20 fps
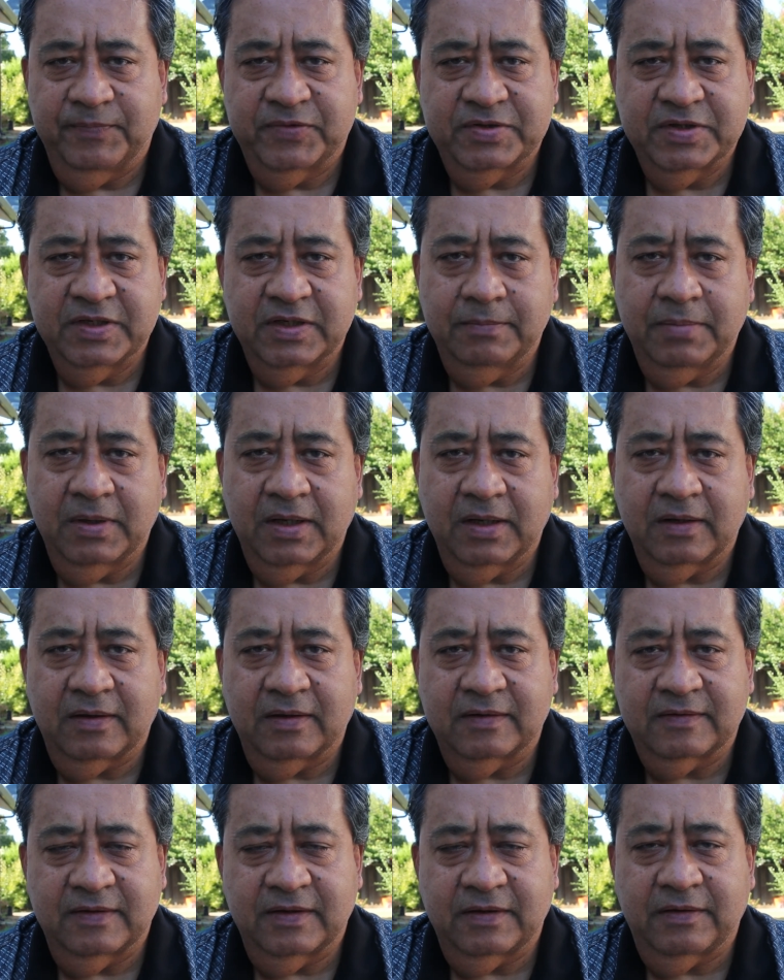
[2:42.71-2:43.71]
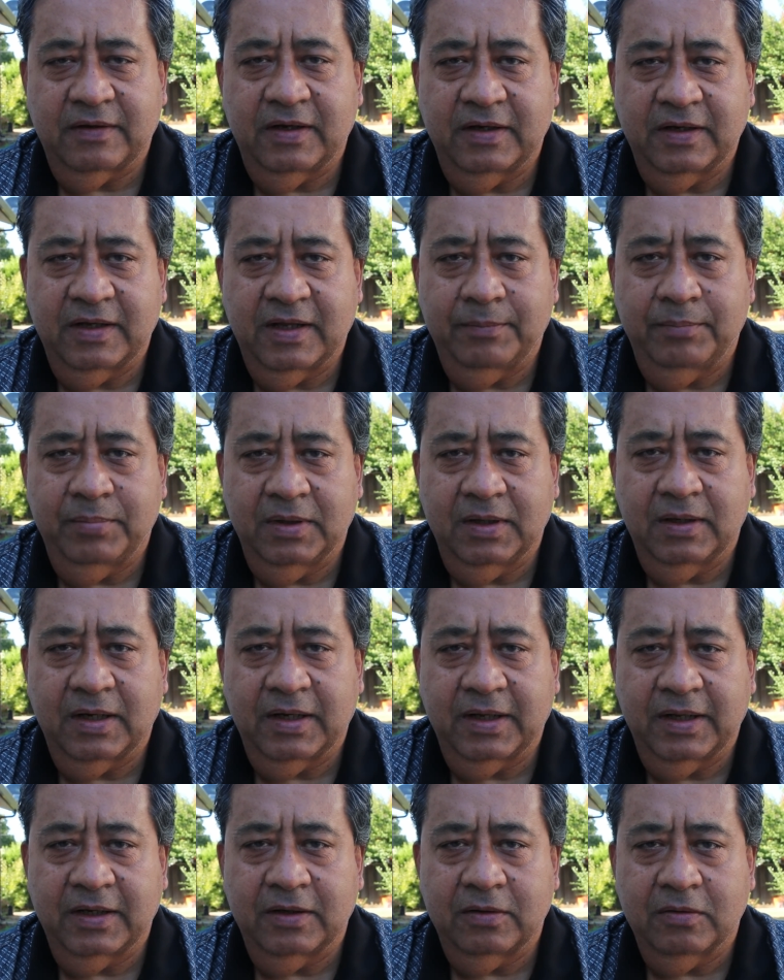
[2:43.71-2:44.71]
Citibank, etc., they have been
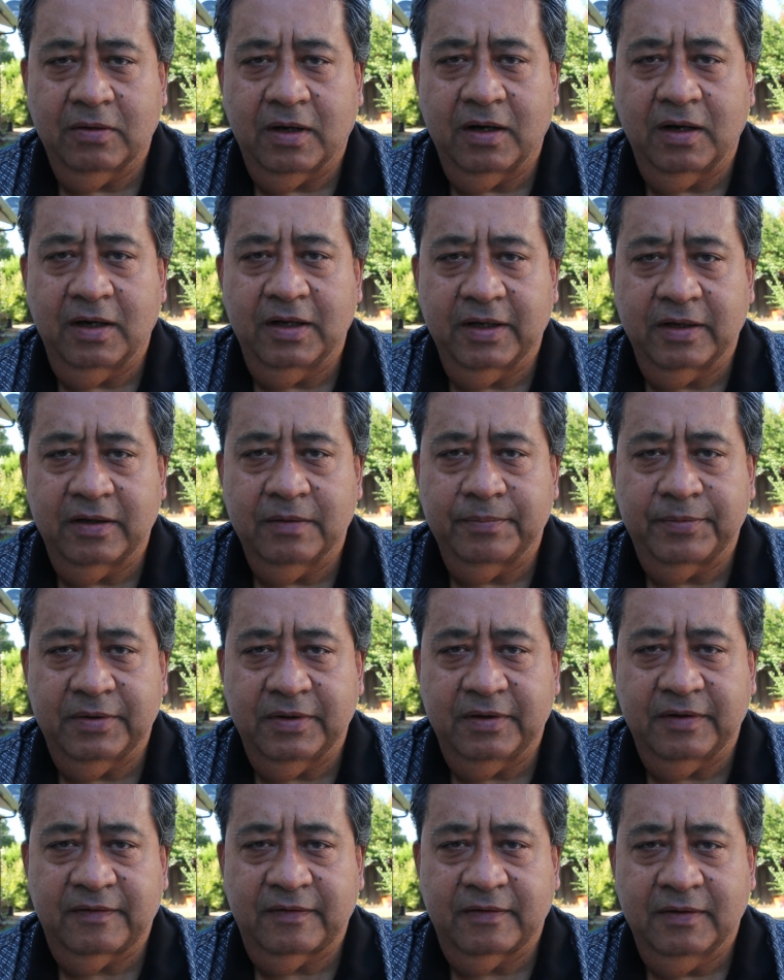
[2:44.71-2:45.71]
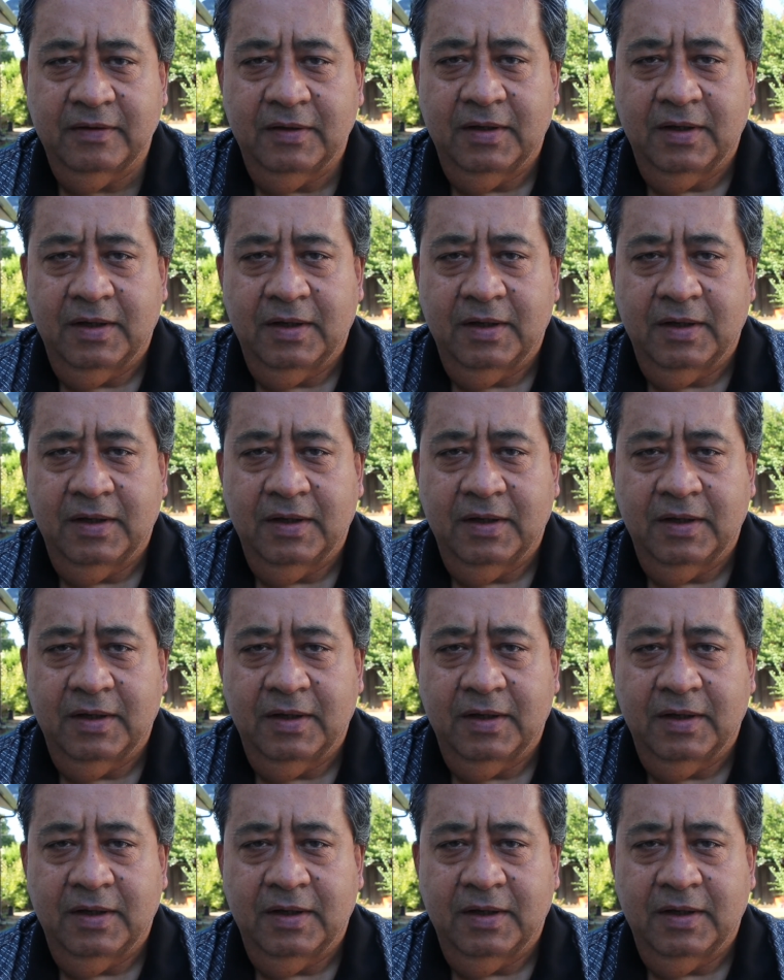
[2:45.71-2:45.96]
early adopters.